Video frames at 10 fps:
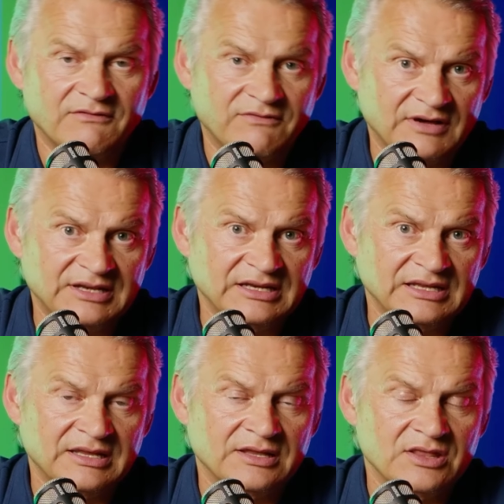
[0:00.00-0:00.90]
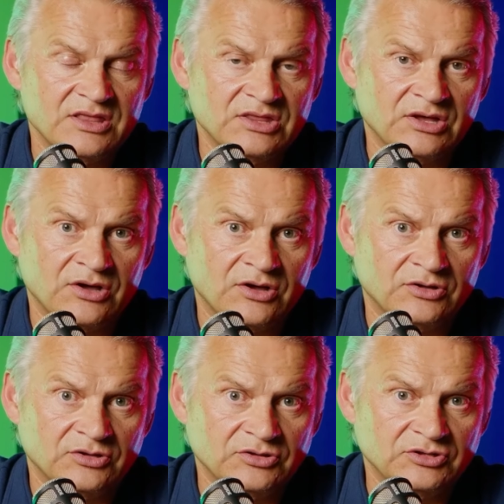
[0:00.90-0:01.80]
finally, the,
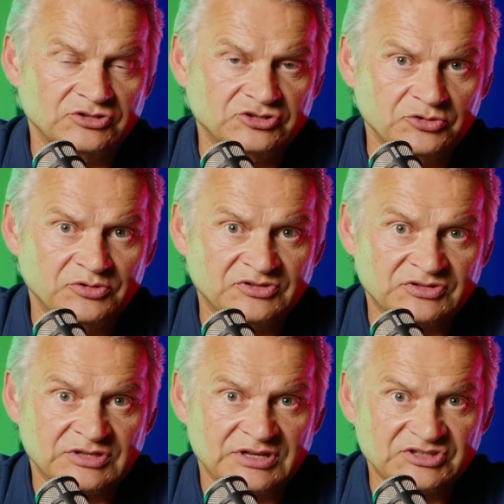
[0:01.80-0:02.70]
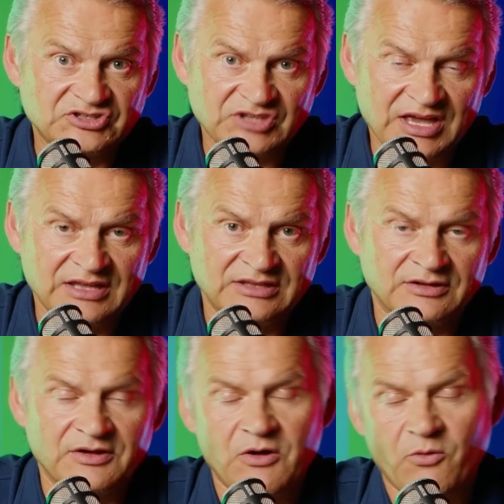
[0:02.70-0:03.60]
the Jewish state
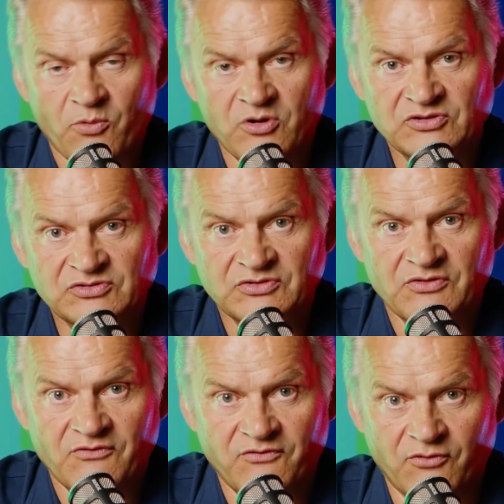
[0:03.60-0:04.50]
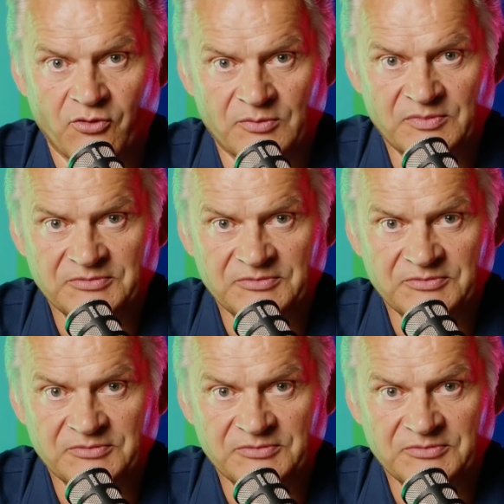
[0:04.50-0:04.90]
was formed.